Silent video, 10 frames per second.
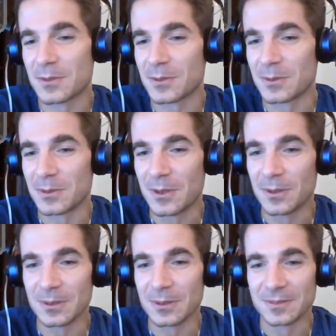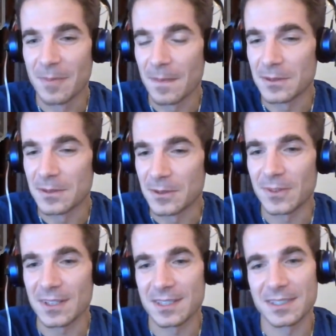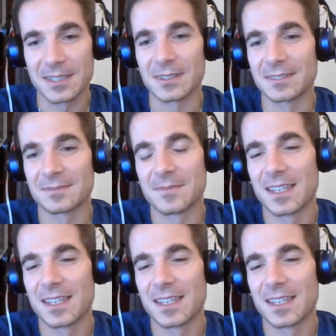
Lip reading: to go to a festival.